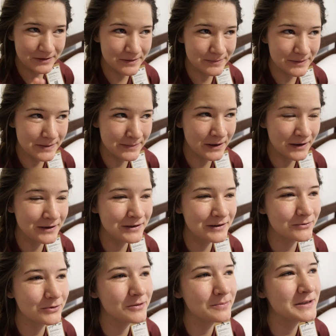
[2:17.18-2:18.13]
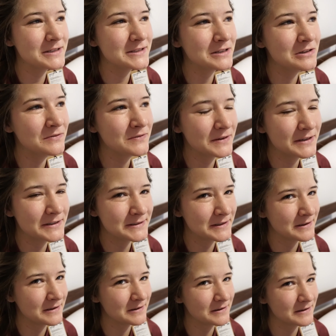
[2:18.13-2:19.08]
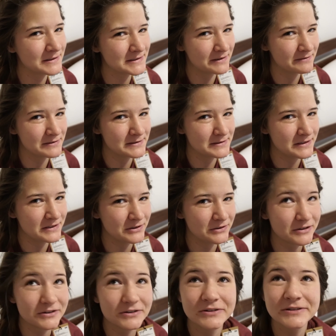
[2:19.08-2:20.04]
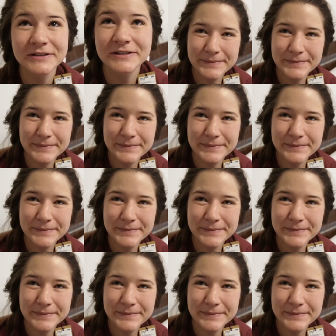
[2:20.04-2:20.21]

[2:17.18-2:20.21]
in my mind with myself as like a 17-year-old.